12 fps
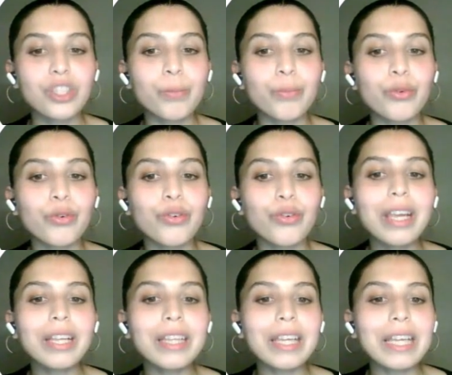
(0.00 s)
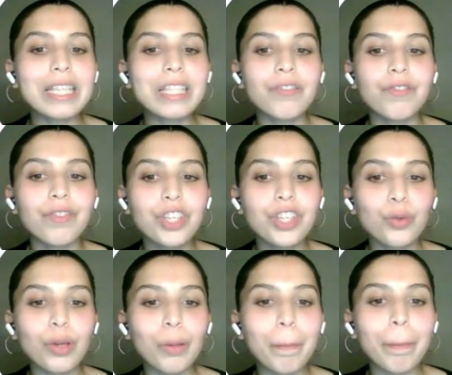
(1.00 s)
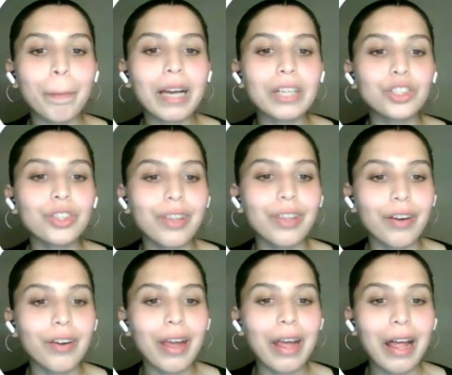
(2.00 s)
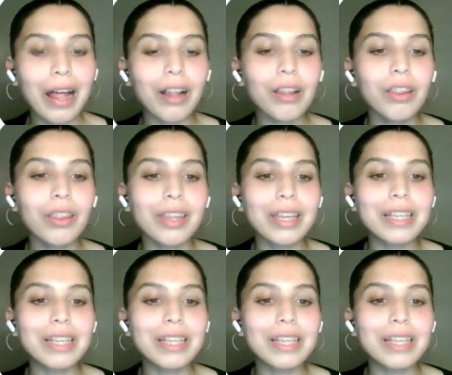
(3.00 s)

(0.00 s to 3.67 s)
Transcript: to bring the individual back to their healthy